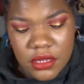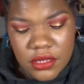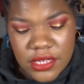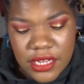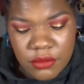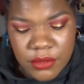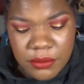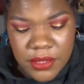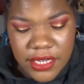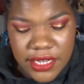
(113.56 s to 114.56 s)
now
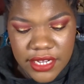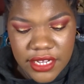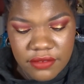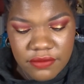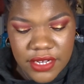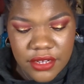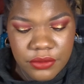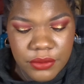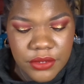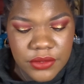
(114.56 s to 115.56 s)
maybe I have like
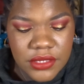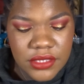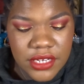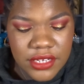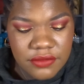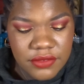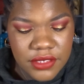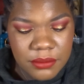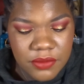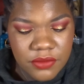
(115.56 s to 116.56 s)
3 uses
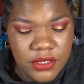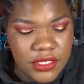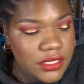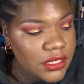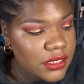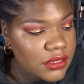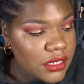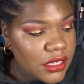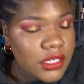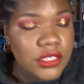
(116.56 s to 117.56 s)
left before it's done,
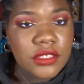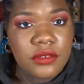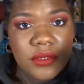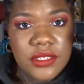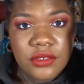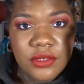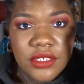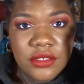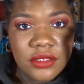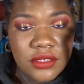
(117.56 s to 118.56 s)
so it's
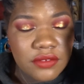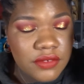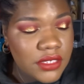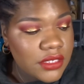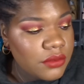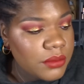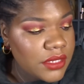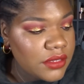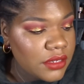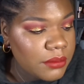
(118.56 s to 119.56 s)
going definitely to be
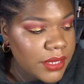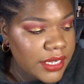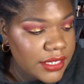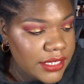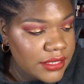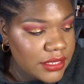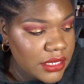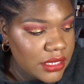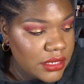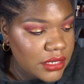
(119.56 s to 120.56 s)
done by next
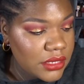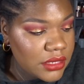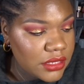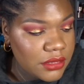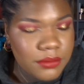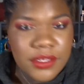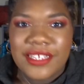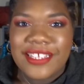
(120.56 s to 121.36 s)
time.